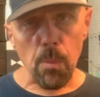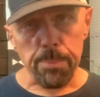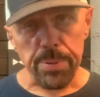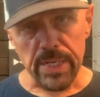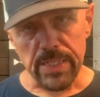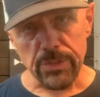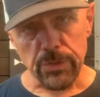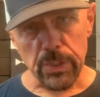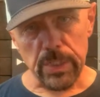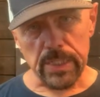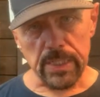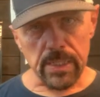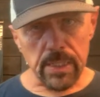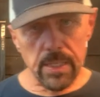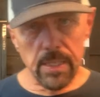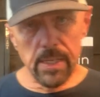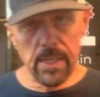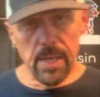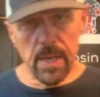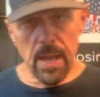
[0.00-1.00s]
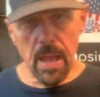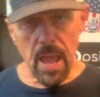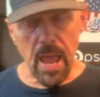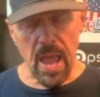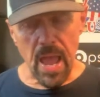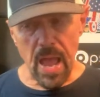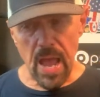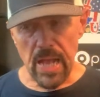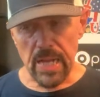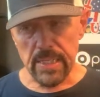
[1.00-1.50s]
pitching
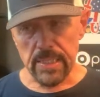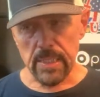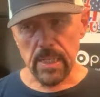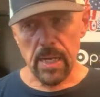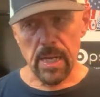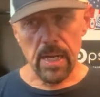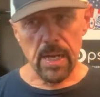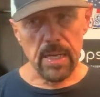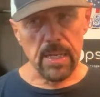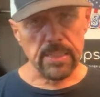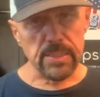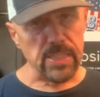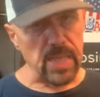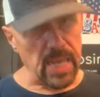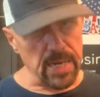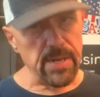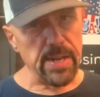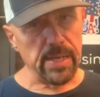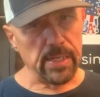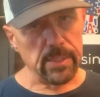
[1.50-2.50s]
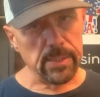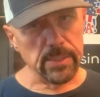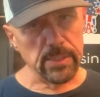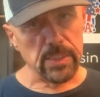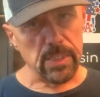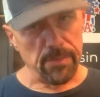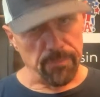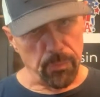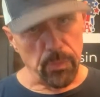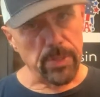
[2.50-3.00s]
at San Nicolas
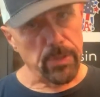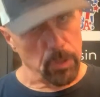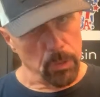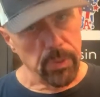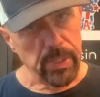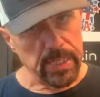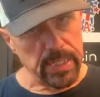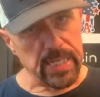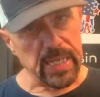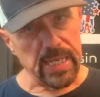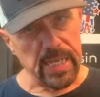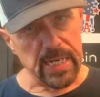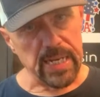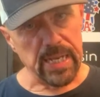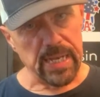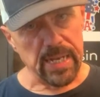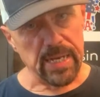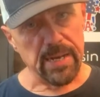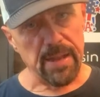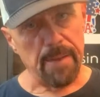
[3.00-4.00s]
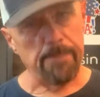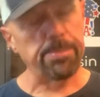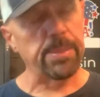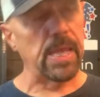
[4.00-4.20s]
if we do indeed end up